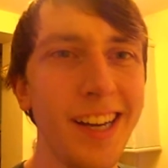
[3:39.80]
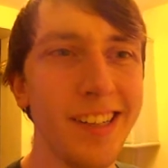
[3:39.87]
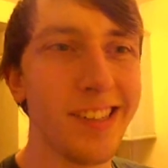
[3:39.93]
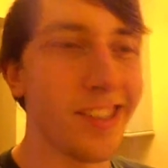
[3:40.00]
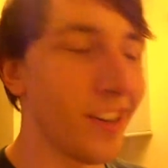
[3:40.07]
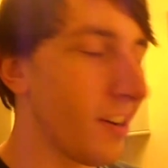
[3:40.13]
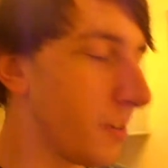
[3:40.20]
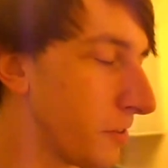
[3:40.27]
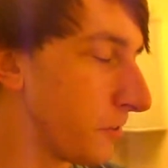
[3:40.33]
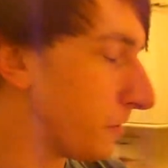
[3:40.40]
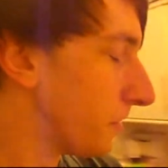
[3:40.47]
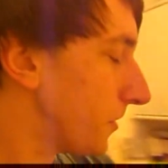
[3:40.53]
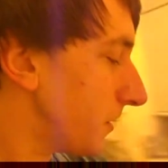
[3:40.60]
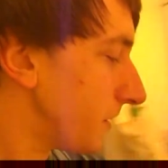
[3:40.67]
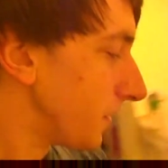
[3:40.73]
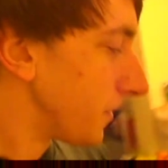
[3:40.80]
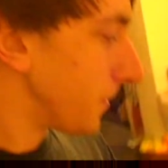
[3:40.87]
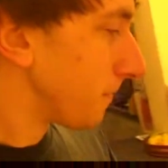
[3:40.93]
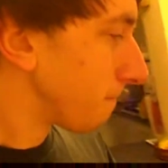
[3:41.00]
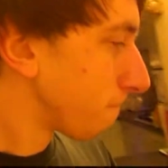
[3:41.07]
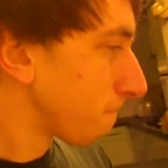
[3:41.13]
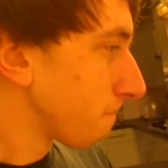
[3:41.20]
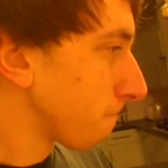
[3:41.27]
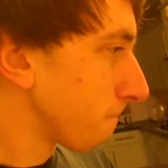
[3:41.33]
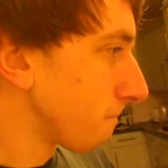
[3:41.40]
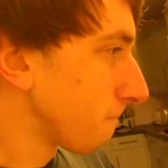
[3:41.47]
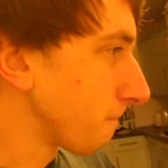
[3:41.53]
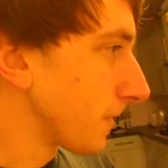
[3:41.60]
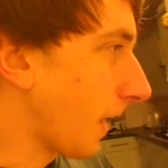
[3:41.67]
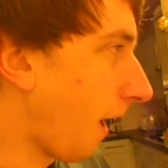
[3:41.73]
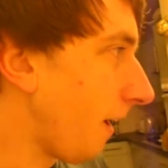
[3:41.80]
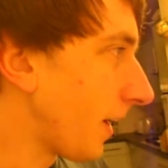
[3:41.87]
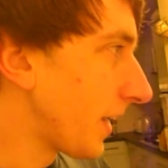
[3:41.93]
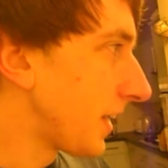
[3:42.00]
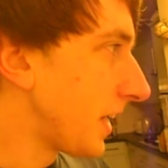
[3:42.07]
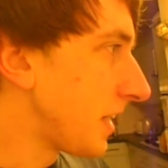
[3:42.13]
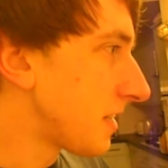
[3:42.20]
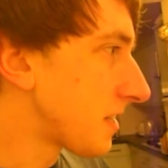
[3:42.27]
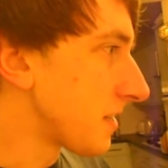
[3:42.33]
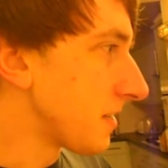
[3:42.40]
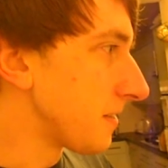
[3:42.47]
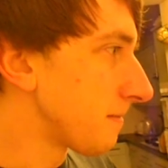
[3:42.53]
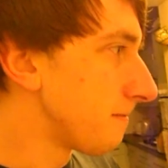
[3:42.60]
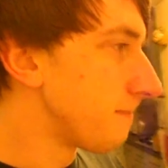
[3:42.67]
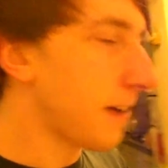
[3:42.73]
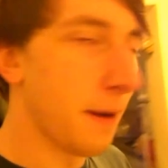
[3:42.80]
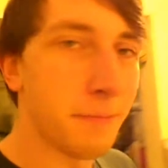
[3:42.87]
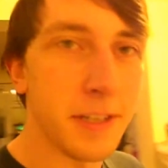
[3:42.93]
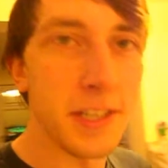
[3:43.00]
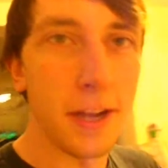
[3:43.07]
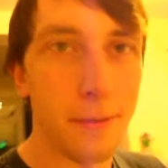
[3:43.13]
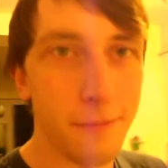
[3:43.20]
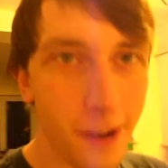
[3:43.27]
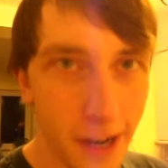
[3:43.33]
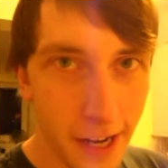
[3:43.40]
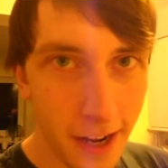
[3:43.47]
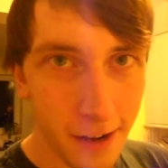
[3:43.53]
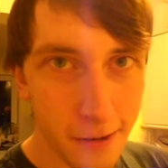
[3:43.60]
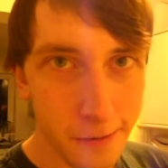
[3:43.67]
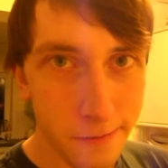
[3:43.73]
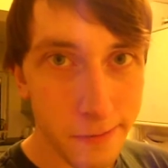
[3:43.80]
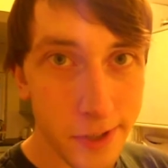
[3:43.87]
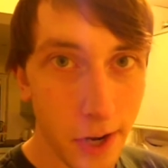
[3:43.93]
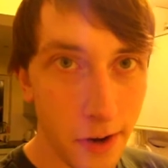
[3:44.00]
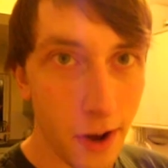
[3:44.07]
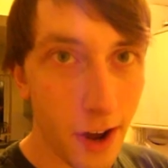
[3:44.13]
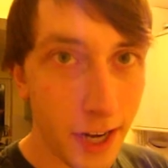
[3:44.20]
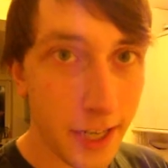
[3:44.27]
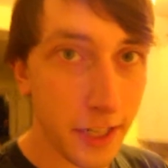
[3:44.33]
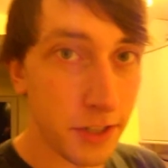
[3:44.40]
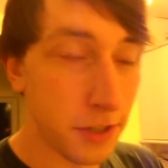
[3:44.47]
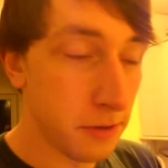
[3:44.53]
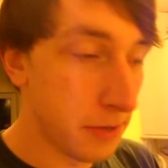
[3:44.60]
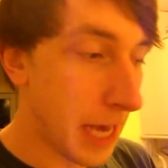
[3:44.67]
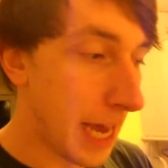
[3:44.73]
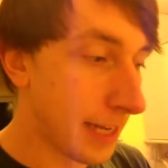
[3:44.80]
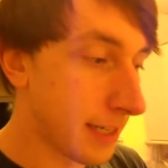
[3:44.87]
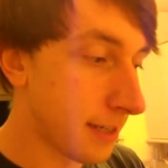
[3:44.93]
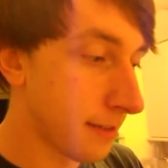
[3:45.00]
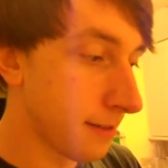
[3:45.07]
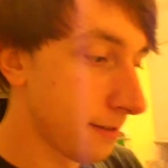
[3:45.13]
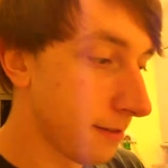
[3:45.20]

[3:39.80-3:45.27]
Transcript: So I need to wrap this up right now so that I can do that.